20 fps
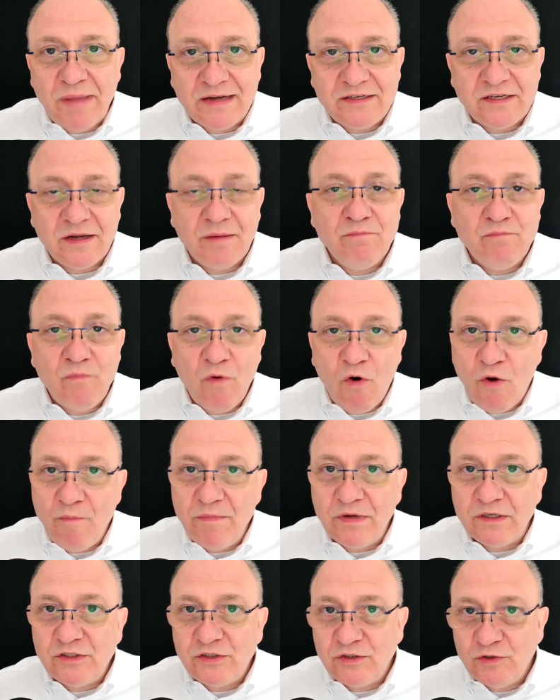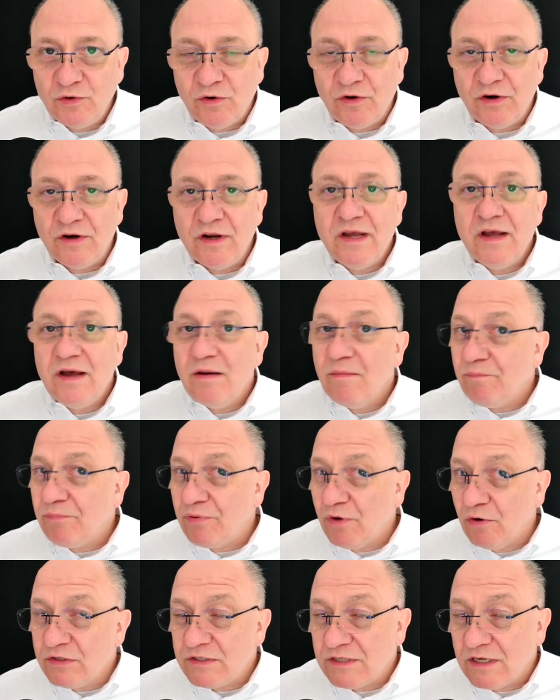better, more mature
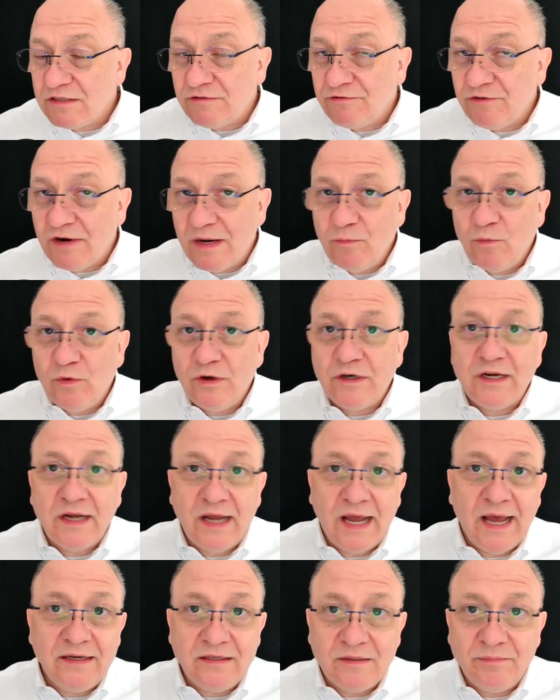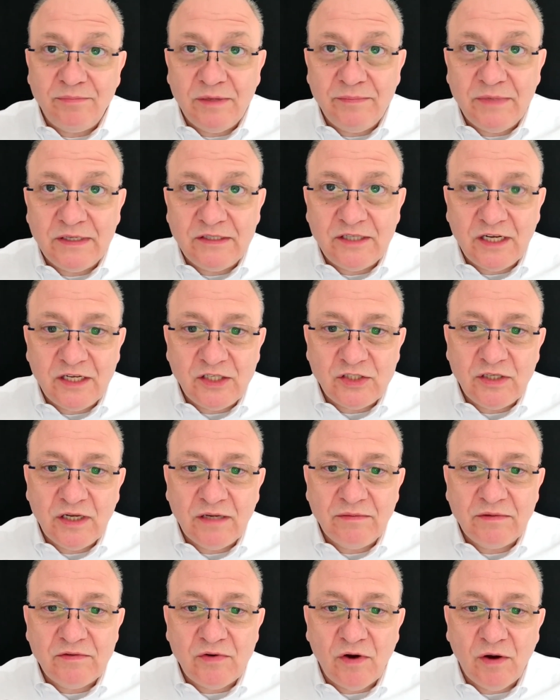process framework and implementation
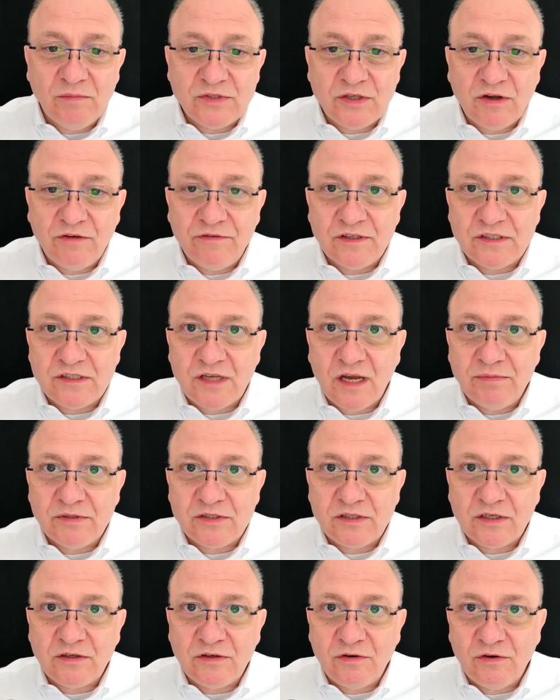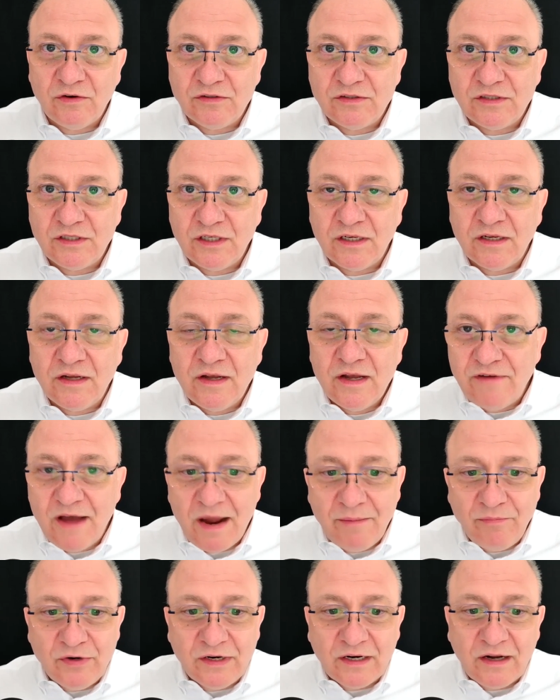in terms of a cybersecurity
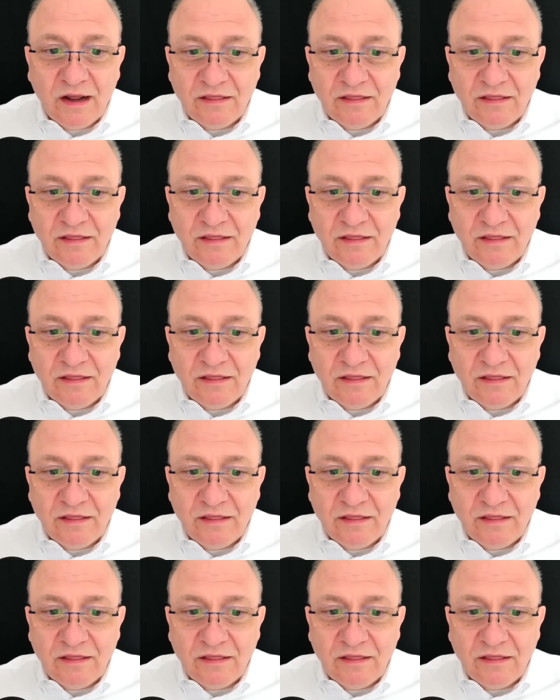fabric.